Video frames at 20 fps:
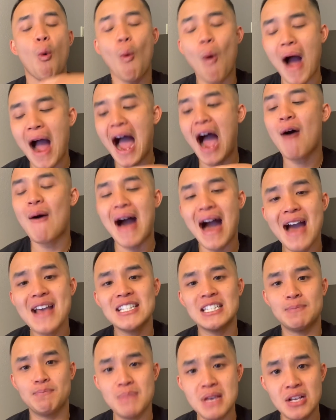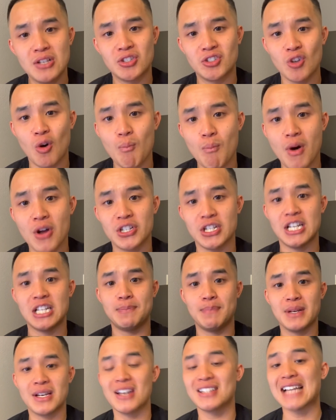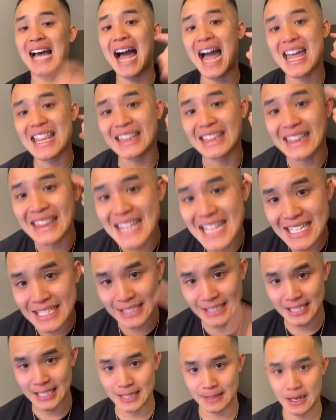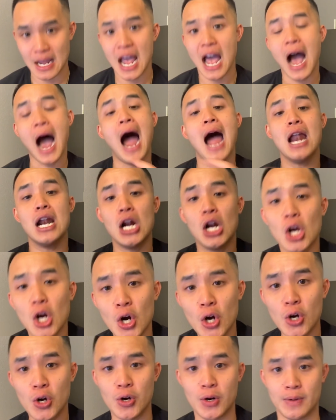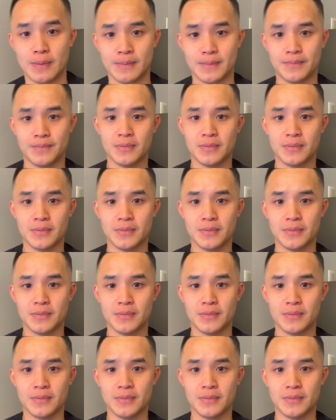How I speak so much is because I listen. I learn.